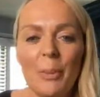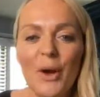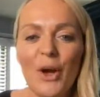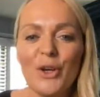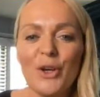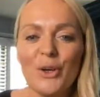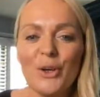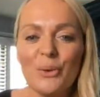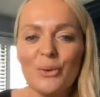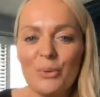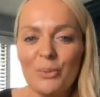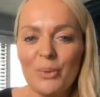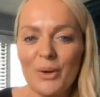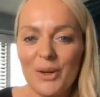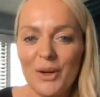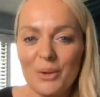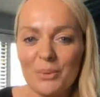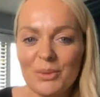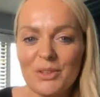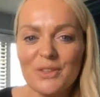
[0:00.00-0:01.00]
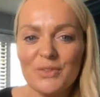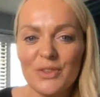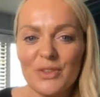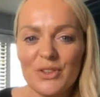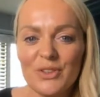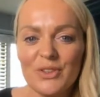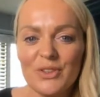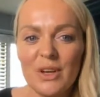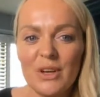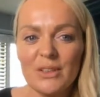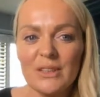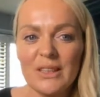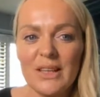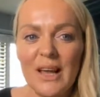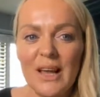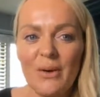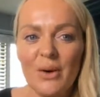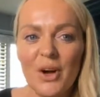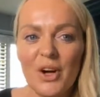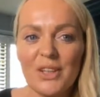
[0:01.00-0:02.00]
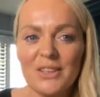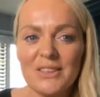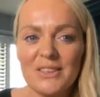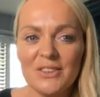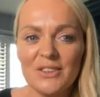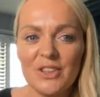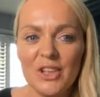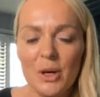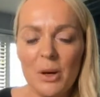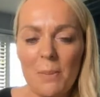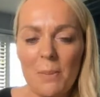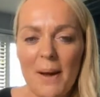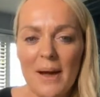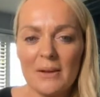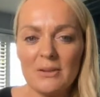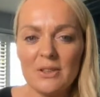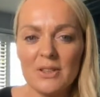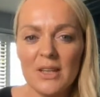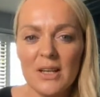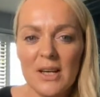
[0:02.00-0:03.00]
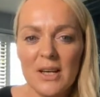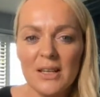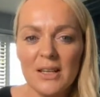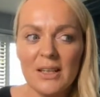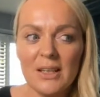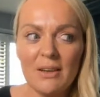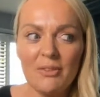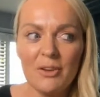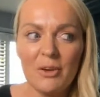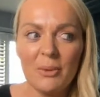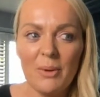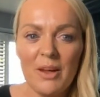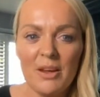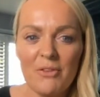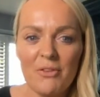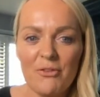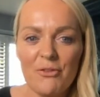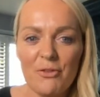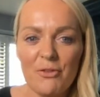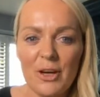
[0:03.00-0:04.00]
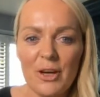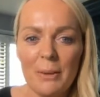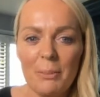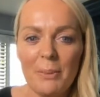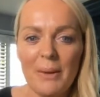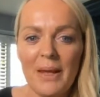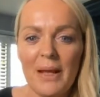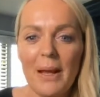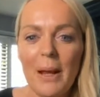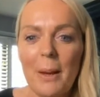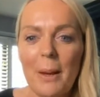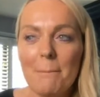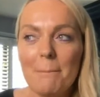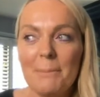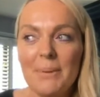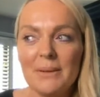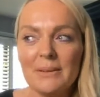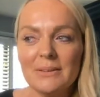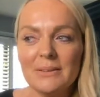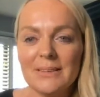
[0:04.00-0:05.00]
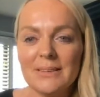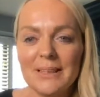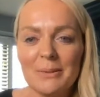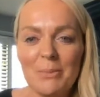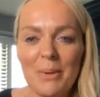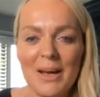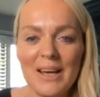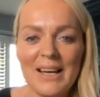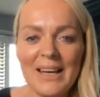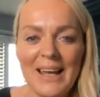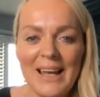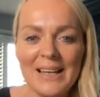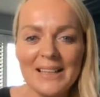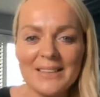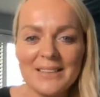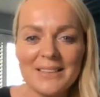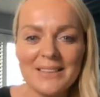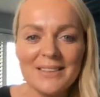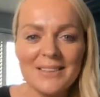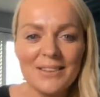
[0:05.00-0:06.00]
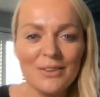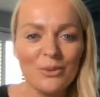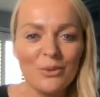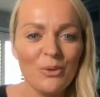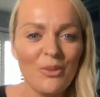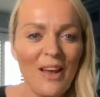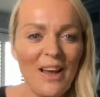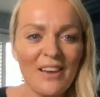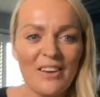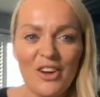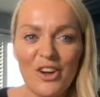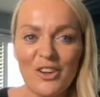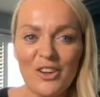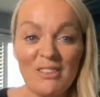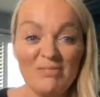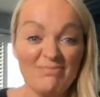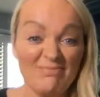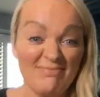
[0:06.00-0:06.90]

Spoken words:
But I know that when I was first starting out, I didn't know about giving away a freebie, building my list and all that kind of,